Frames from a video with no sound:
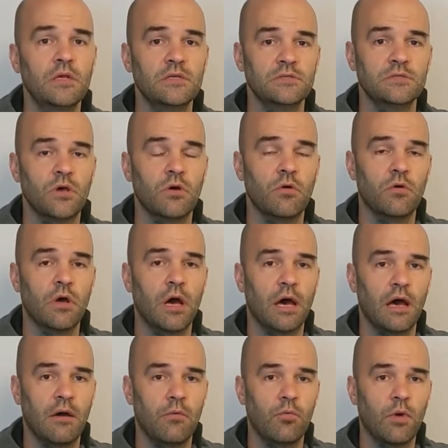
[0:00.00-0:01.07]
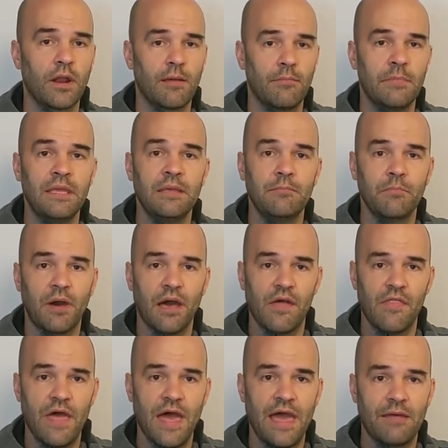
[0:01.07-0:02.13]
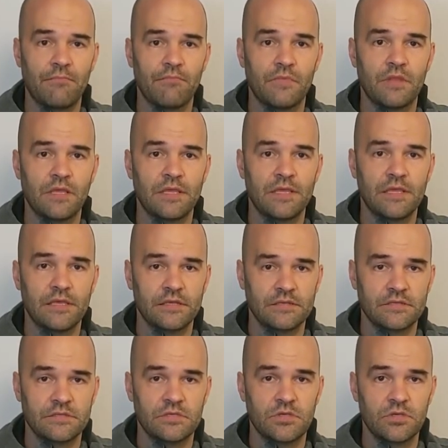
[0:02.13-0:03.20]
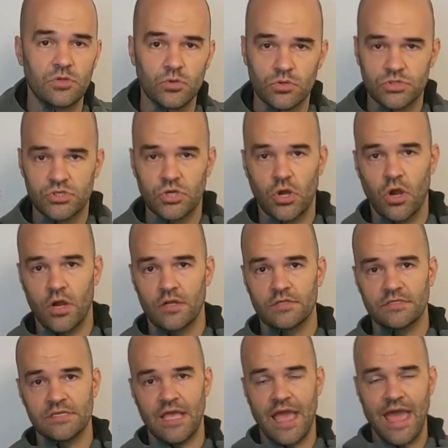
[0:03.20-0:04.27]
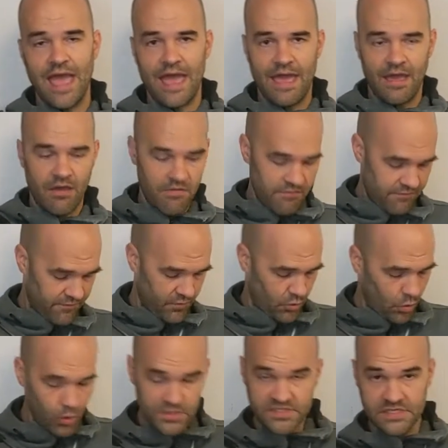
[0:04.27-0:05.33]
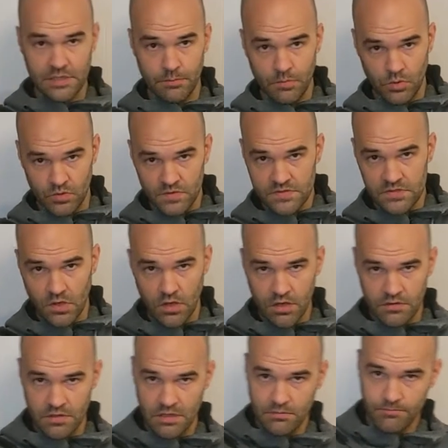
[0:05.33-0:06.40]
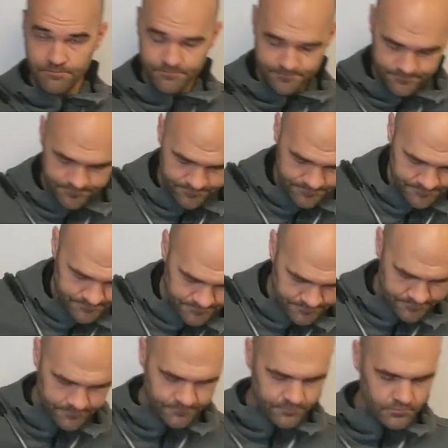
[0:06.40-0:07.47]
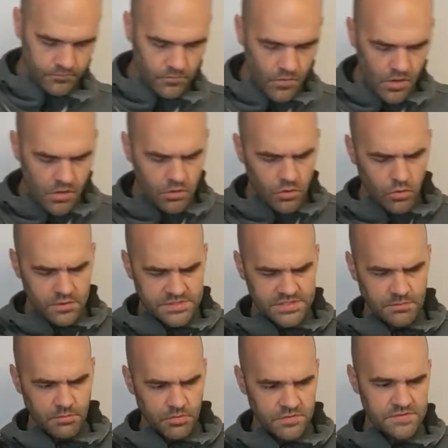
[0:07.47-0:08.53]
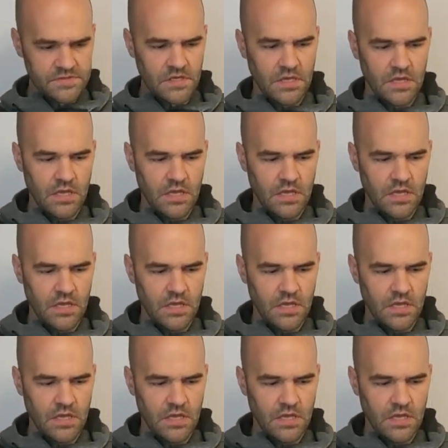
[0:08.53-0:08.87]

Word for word: So, uh, what I mean by that is your charts have chord symbols on them chord symbols.